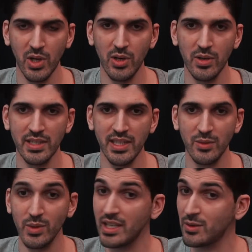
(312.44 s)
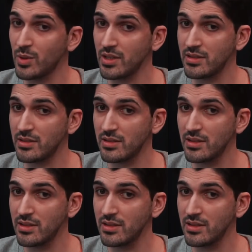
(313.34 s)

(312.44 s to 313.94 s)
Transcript: Oh, and then we get what?